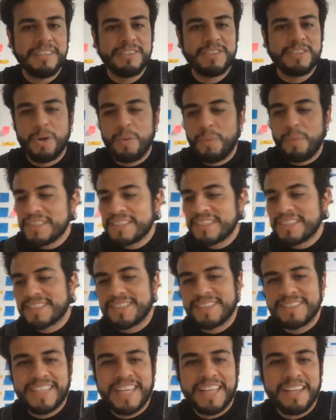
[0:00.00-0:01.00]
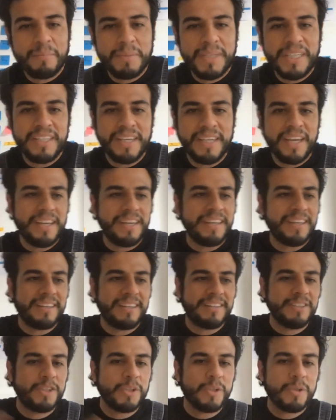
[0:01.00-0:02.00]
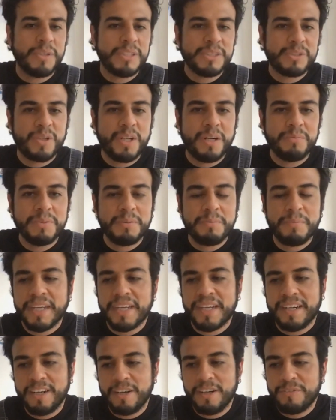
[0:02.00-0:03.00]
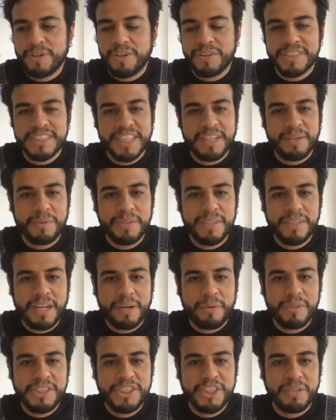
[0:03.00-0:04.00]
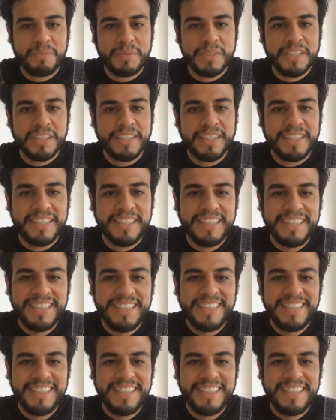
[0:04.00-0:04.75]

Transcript: Someone's tell me, hey, you want to come in my car? Of course I will jump in the car.